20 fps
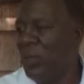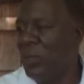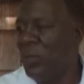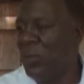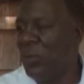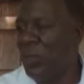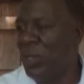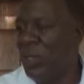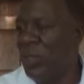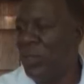to
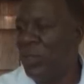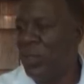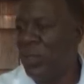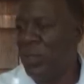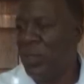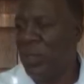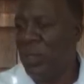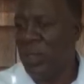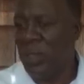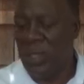his,
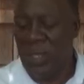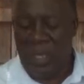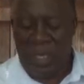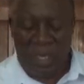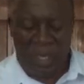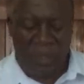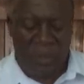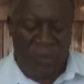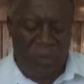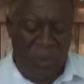
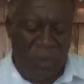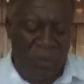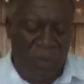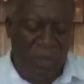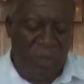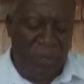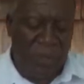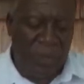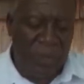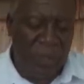his
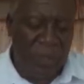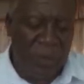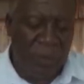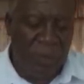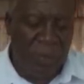promise.